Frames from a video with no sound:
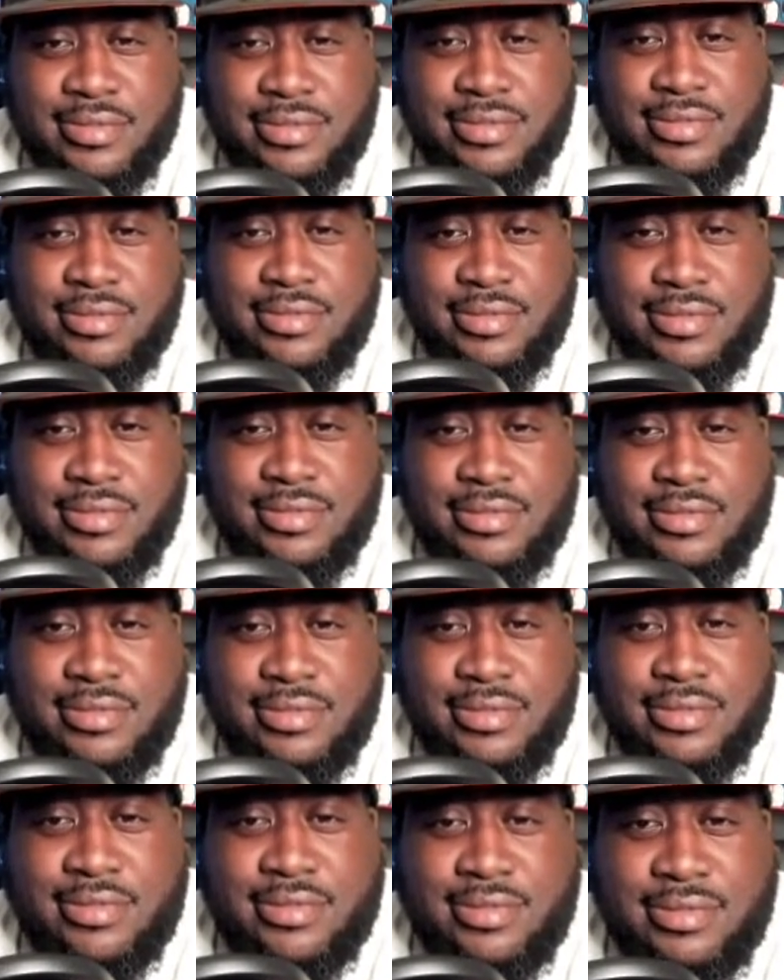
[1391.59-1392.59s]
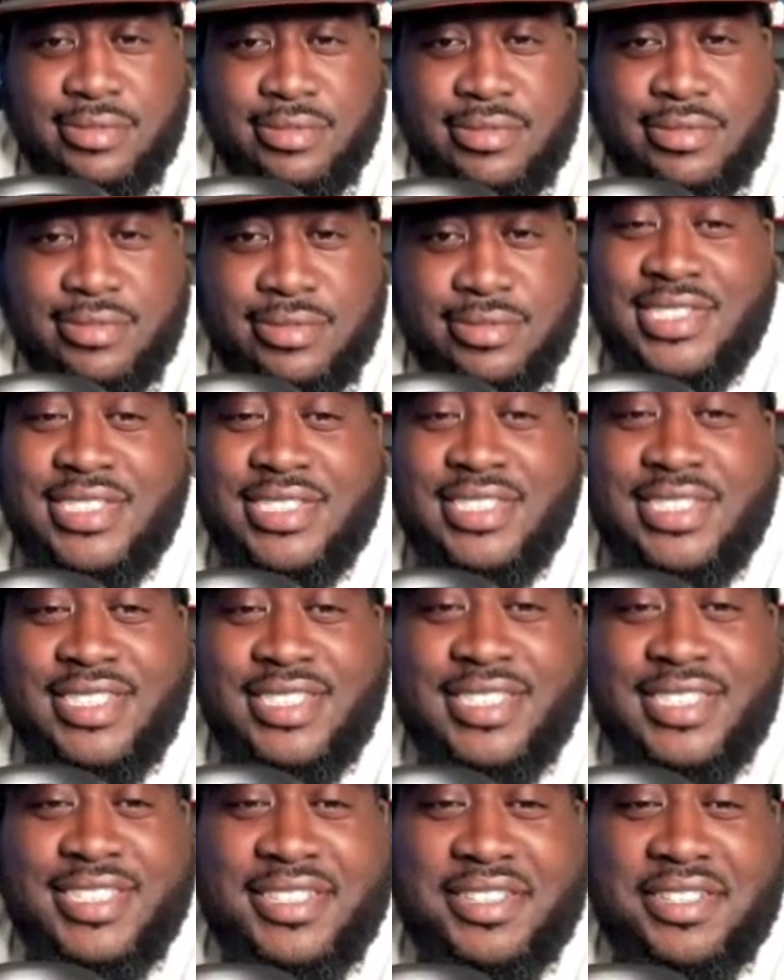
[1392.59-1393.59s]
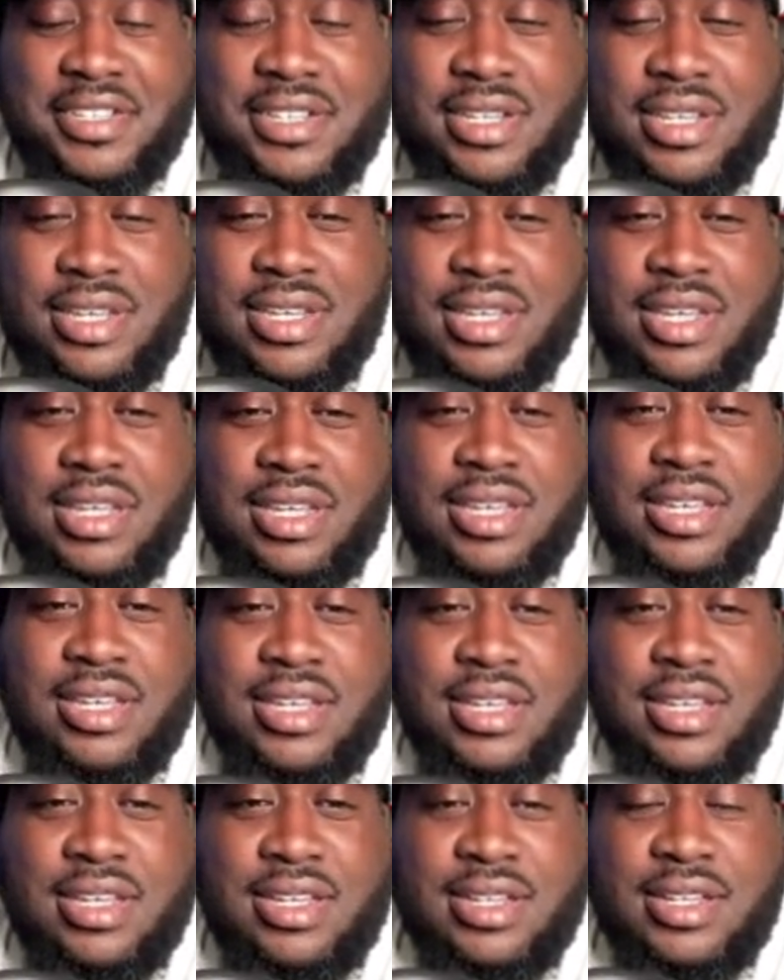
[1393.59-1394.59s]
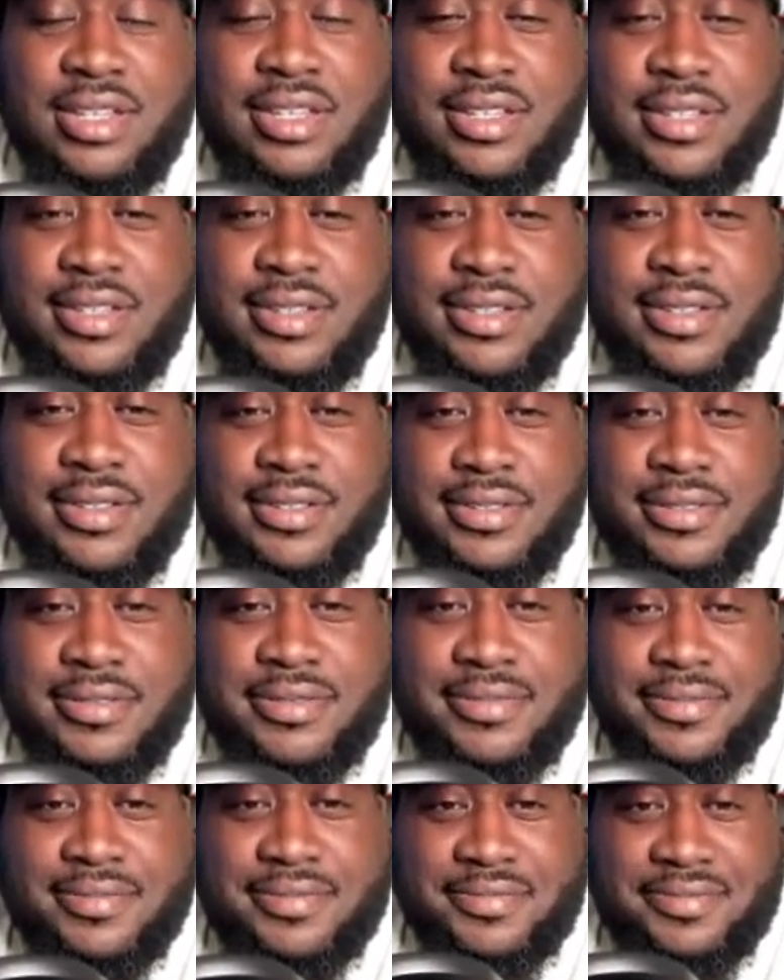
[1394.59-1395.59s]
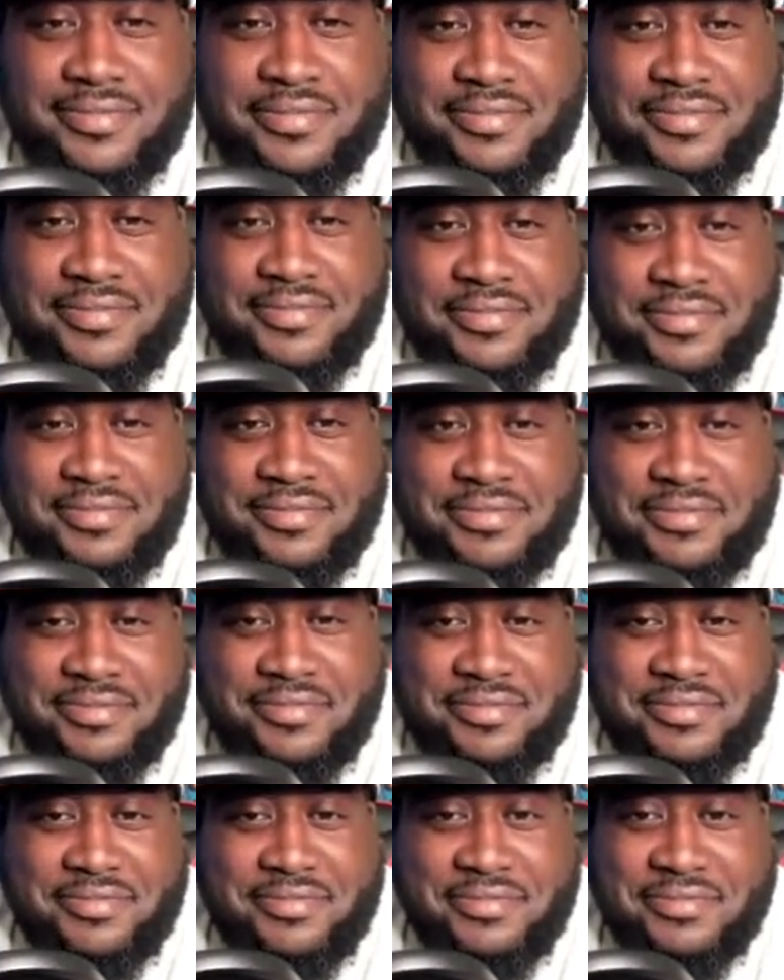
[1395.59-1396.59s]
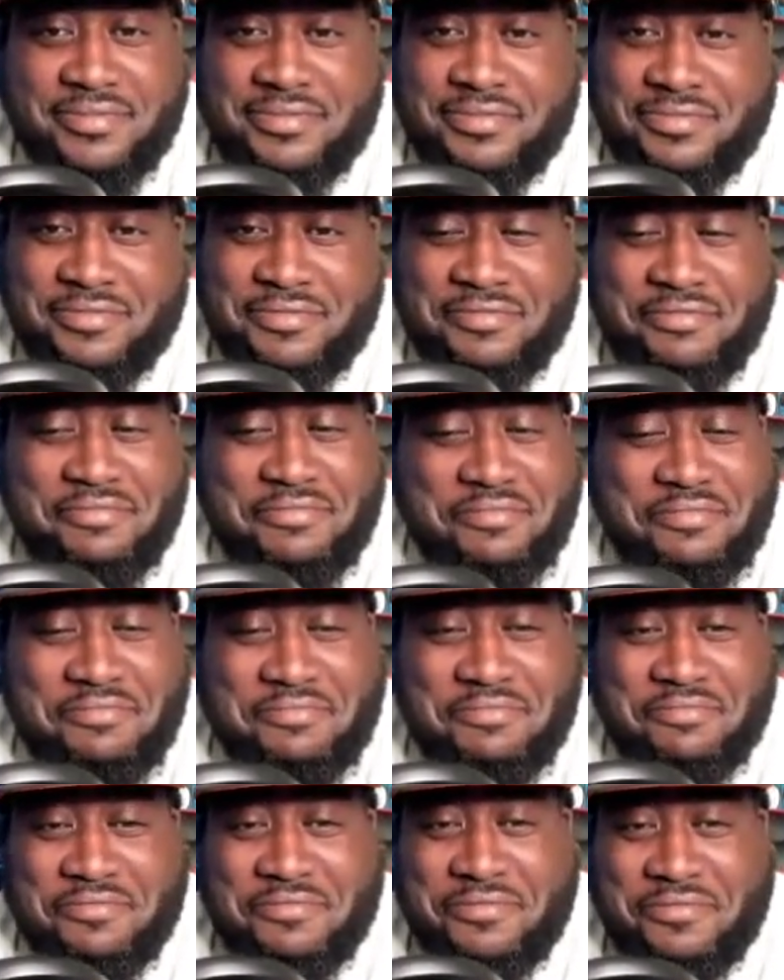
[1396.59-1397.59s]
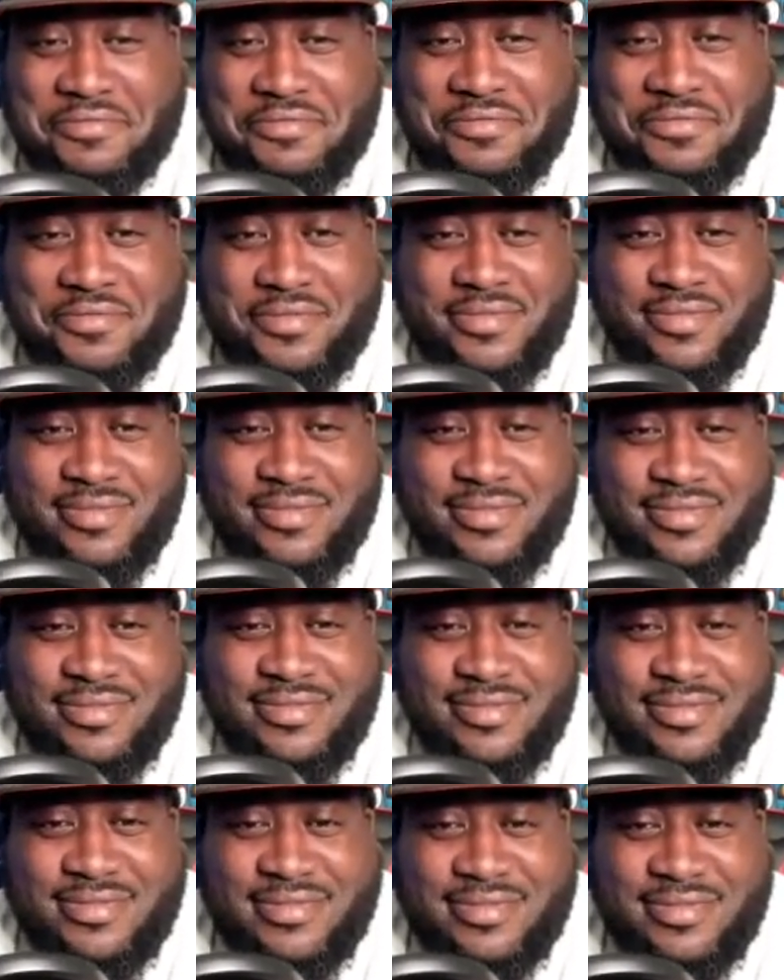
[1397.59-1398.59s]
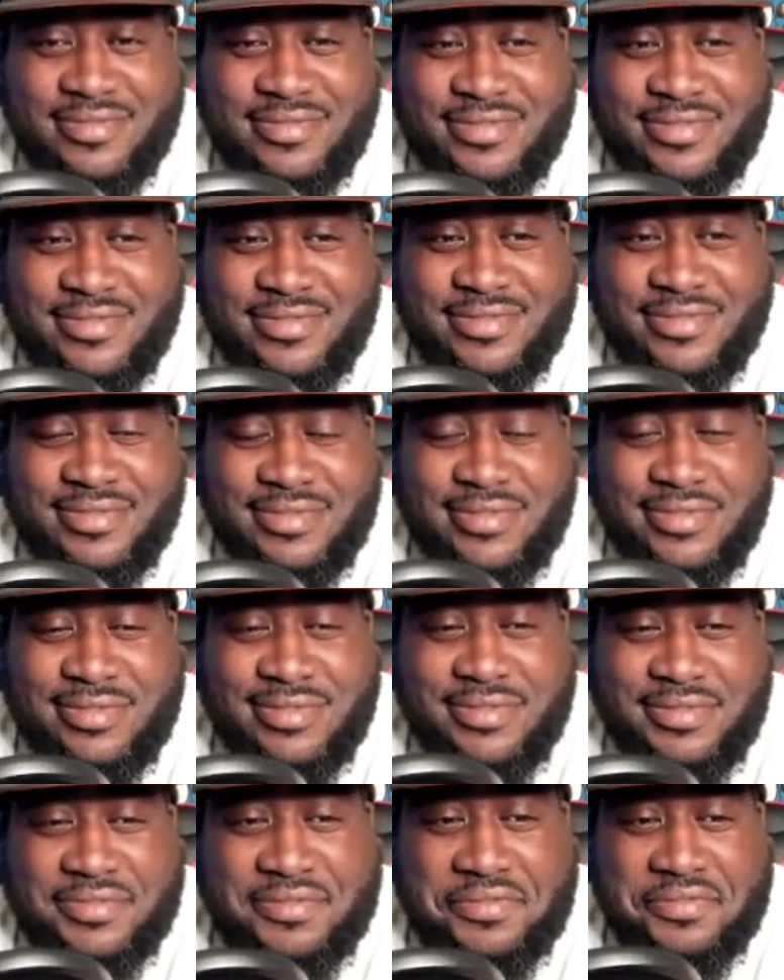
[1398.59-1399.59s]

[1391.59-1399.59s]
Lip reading: No words are spoken by the person on screen.